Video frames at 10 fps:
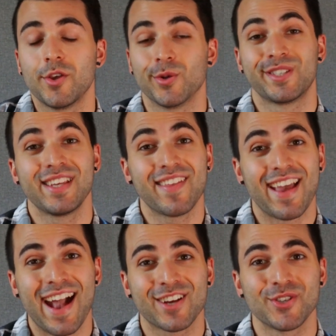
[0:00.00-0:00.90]
You'll see
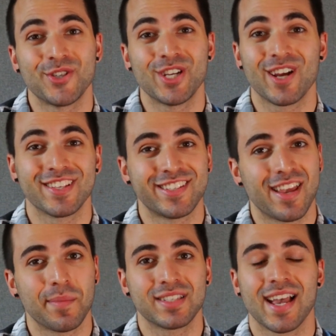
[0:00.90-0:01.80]
they actually share the
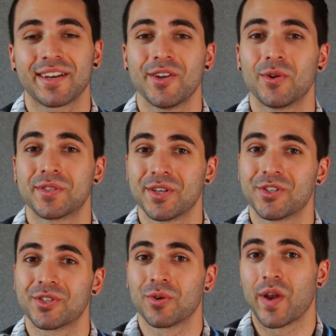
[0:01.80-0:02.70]
same exact notes, they're
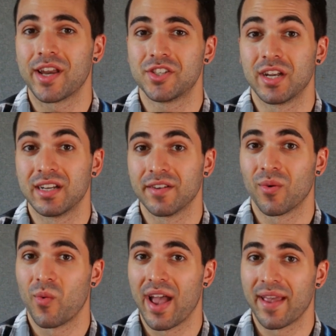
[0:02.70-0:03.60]
just arranged in a
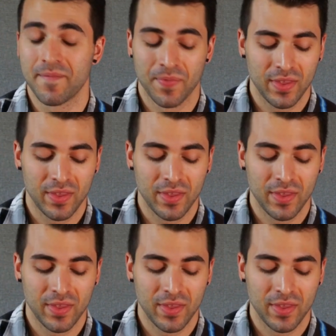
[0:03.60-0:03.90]
different way.